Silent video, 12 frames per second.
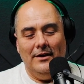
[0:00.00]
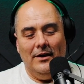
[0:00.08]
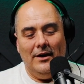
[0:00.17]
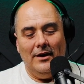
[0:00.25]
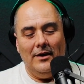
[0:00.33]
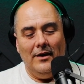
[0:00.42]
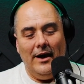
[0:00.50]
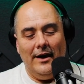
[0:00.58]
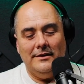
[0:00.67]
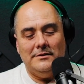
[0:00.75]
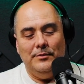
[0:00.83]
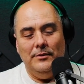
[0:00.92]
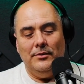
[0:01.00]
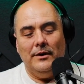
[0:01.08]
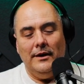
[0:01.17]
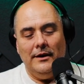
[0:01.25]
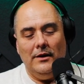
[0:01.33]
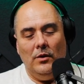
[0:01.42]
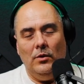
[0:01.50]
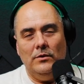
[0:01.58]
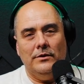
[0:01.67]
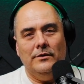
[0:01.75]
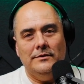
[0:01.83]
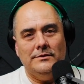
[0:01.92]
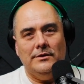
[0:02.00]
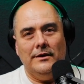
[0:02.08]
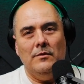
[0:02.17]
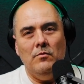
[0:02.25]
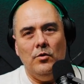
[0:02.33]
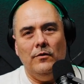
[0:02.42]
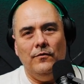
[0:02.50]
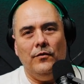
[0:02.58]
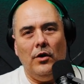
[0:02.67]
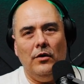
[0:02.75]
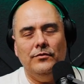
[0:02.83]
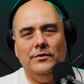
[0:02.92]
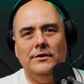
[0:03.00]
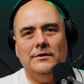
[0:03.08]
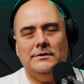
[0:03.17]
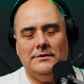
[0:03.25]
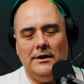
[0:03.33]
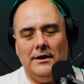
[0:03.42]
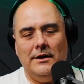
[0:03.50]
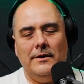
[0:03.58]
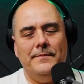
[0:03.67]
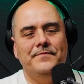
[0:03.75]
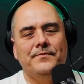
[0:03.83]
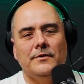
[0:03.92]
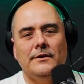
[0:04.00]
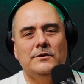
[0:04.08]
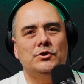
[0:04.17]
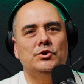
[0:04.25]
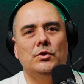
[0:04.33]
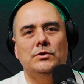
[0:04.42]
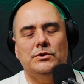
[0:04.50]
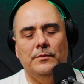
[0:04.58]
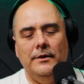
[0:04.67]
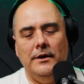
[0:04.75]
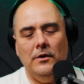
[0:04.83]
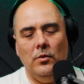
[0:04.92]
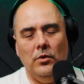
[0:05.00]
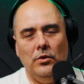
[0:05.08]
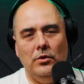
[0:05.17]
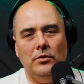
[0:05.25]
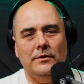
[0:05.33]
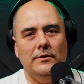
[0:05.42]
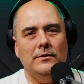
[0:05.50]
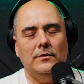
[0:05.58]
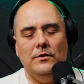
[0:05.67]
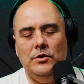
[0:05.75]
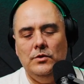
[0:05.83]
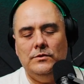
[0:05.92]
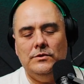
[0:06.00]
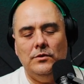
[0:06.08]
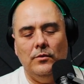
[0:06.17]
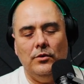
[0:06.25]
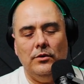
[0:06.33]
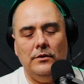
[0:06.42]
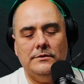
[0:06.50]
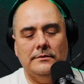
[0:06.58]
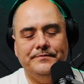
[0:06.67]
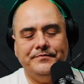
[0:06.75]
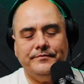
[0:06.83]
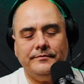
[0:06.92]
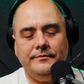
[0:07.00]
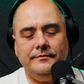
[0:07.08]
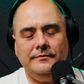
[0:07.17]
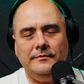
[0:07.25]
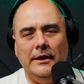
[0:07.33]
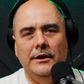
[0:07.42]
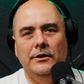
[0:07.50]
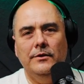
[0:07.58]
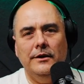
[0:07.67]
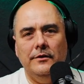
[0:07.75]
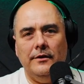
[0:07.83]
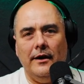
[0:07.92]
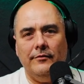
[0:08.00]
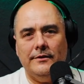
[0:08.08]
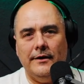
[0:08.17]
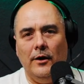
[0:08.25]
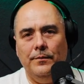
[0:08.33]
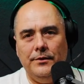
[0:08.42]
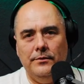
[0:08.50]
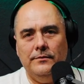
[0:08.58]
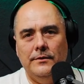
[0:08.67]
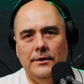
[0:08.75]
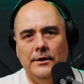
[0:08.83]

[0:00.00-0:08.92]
As people get older and start getting more involved in this social media world, the YouTube worlds, you can either have it to help you